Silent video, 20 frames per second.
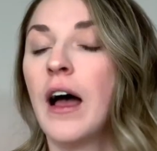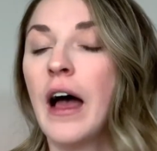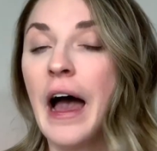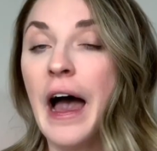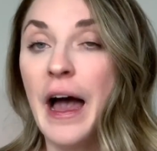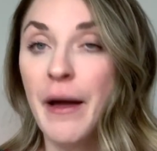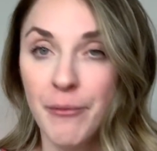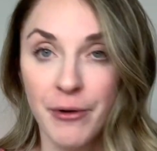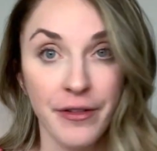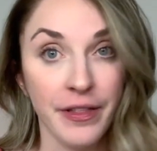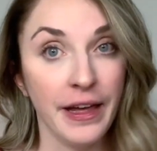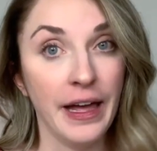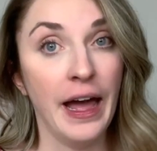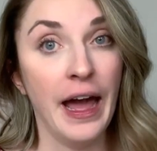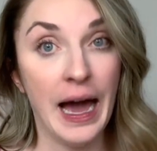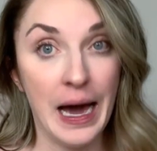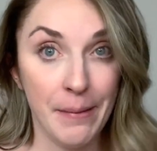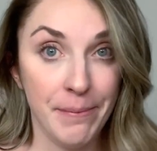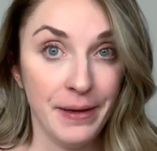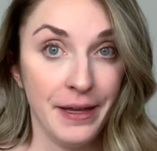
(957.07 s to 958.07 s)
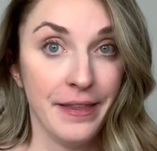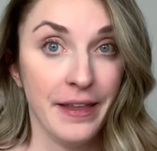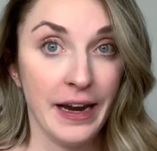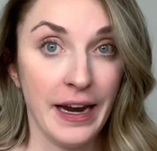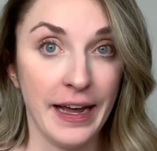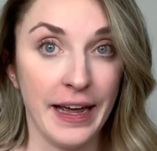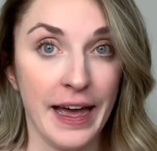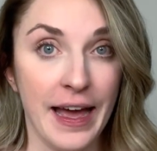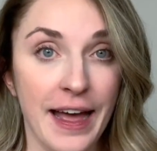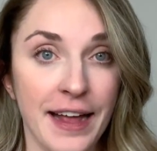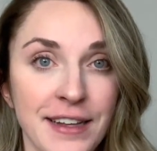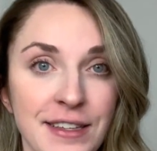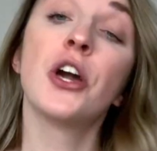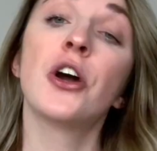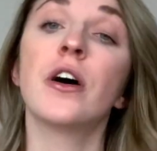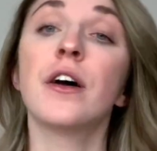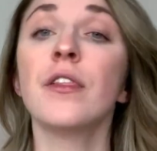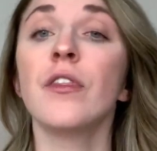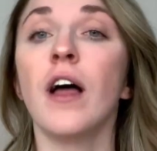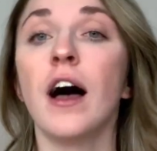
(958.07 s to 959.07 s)
I'm really happy that I can.
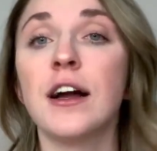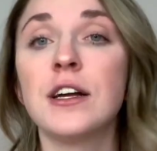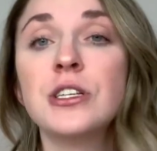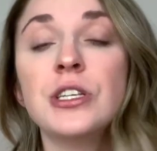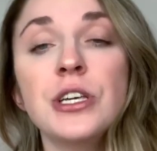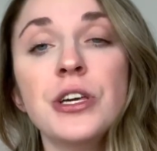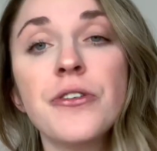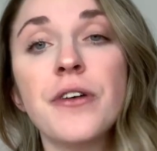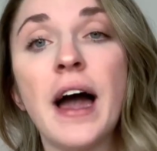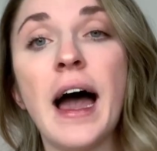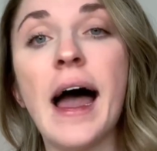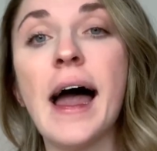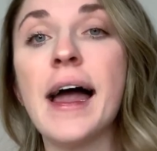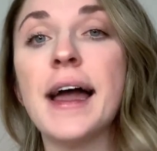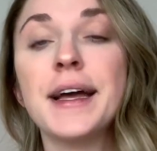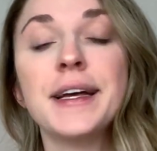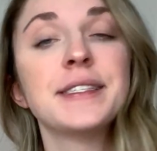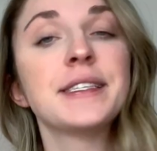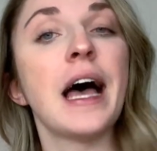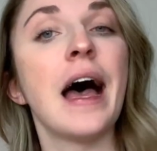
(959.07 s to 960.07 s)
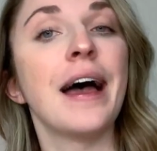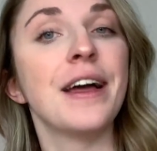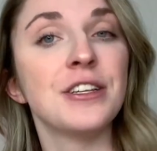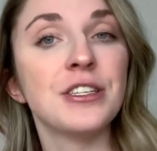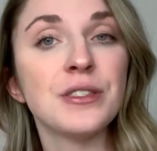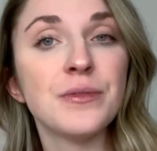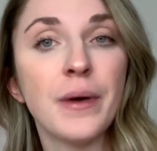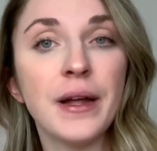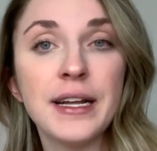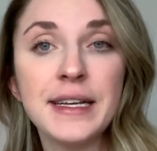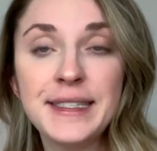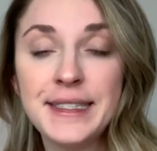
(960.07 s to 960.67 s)
Good luck to you guys. I just want to